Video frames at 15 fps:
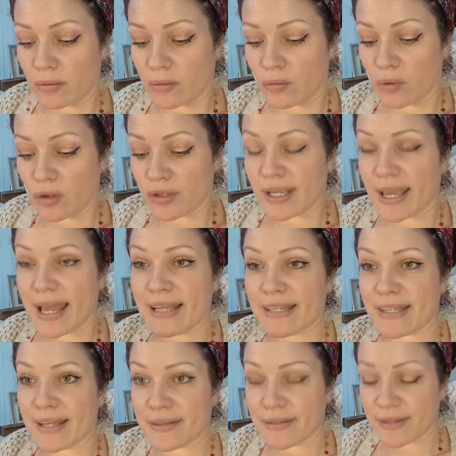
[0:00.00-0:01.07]
what's the
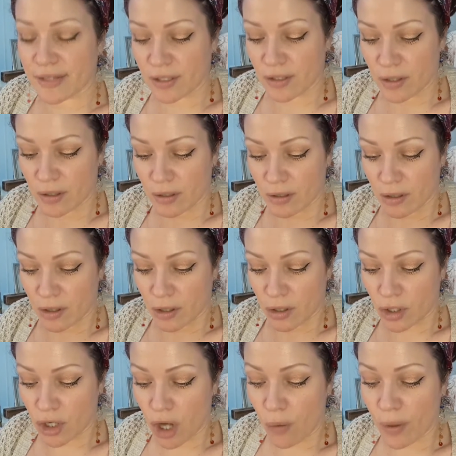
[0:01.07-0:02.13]
essence?
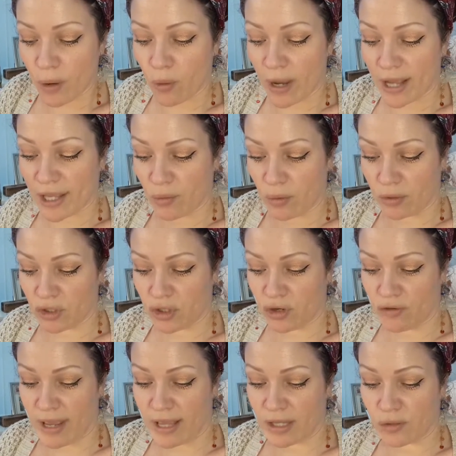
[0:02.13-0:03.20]
Knowing why you want to
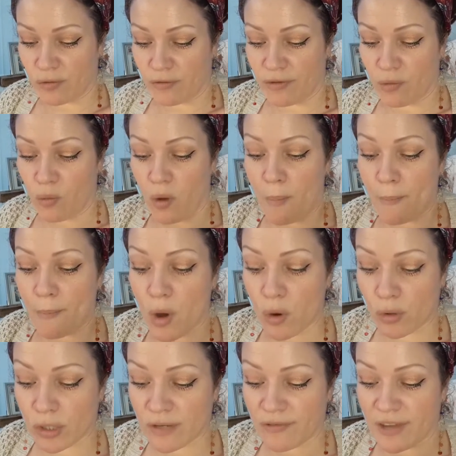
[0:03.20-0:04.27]
create something, what
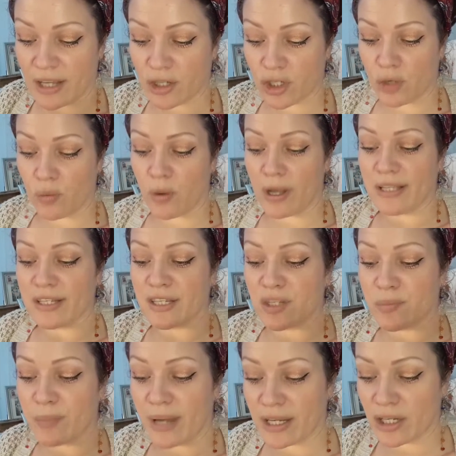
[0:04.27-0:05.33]
motivates you, what
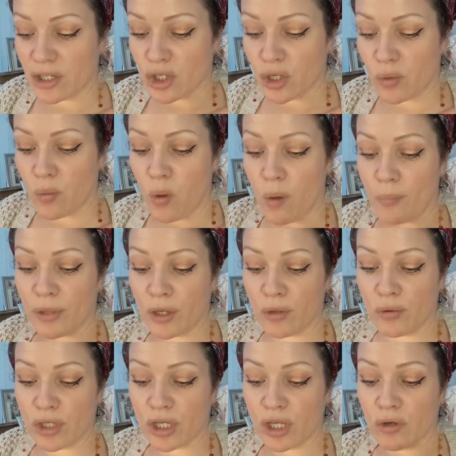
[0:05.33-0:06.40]
inspires you, and what
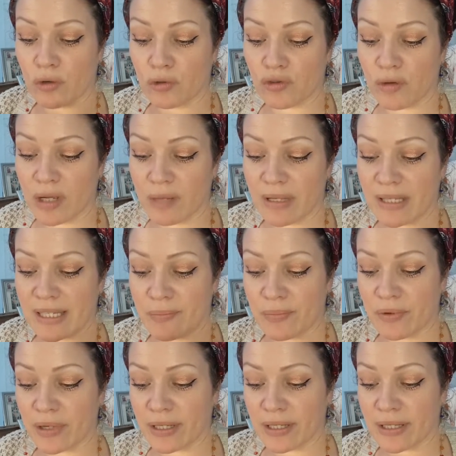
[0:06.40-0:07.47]
beauty you're dreaming to
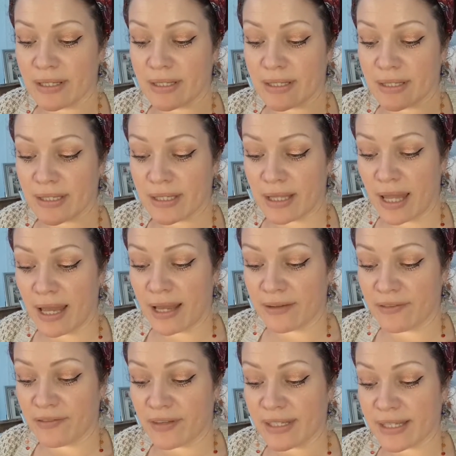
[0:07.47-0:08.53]
bring to
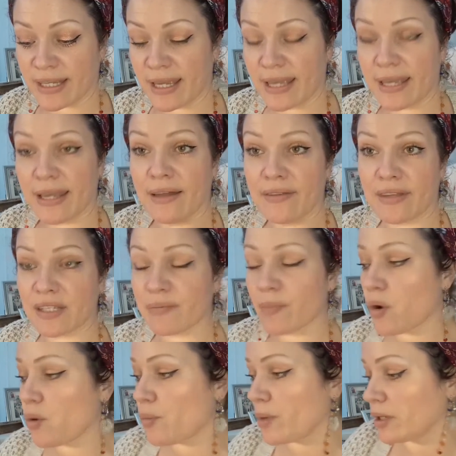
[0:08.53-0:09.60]
life is key at this
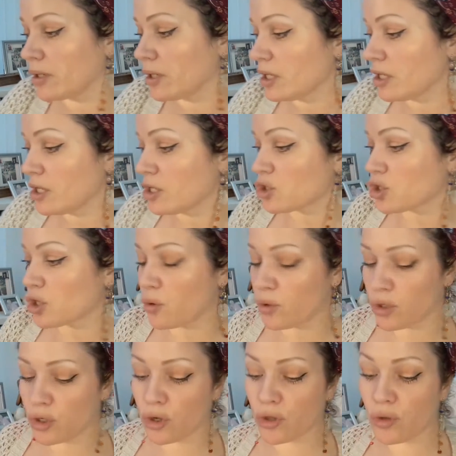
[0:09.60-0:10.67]
moment. So
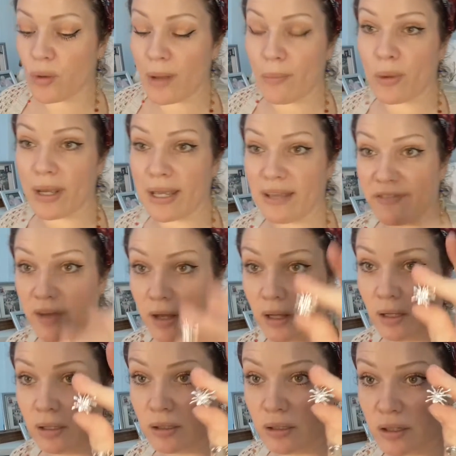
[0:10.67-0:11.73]
you're the web weaver
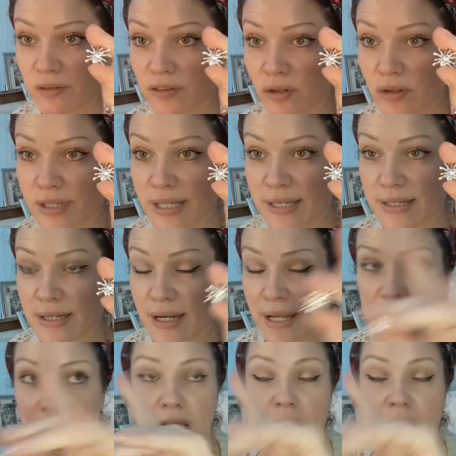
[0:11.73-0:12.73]
of your destiny.